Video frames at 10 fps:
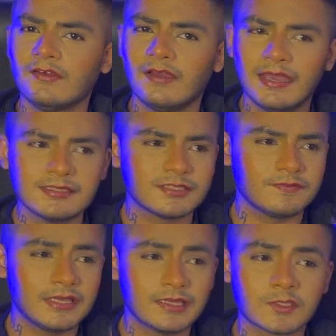hence
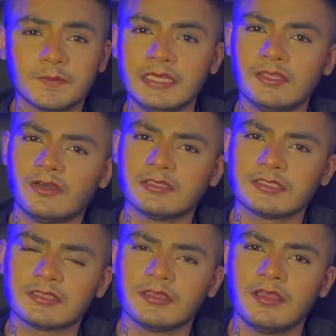we get so many
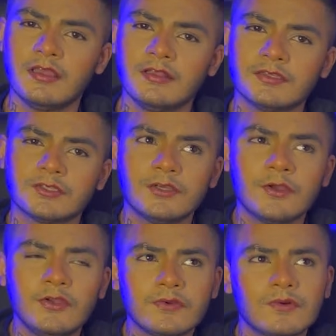thoughts. So you're
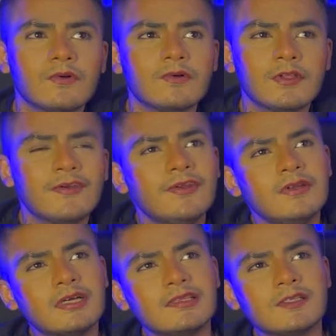going to
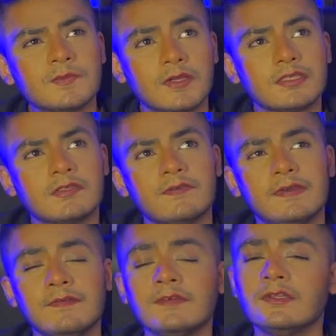learn this process of
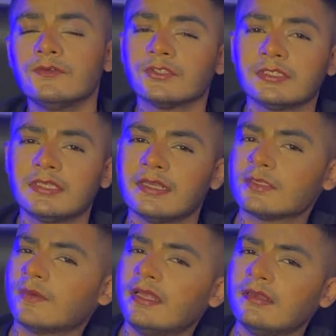involution as
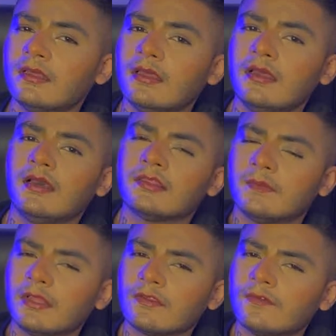well in the
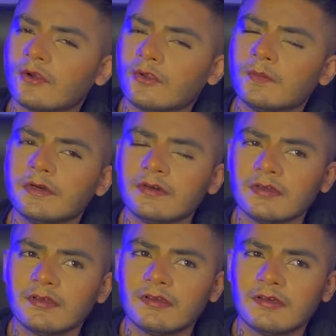month of October,
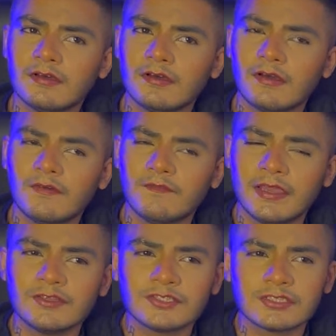where
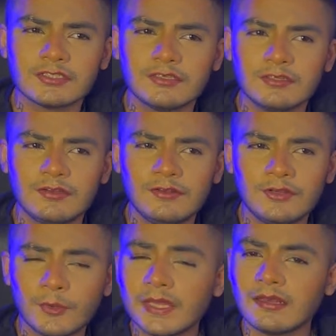you're just
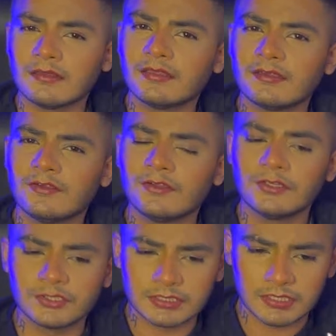doing nothing. You're
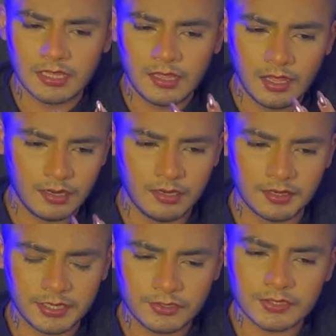just
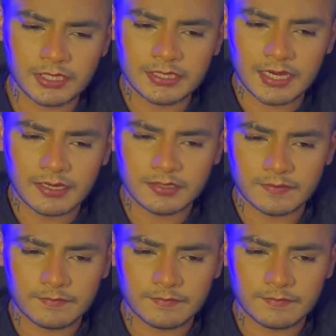learning to retract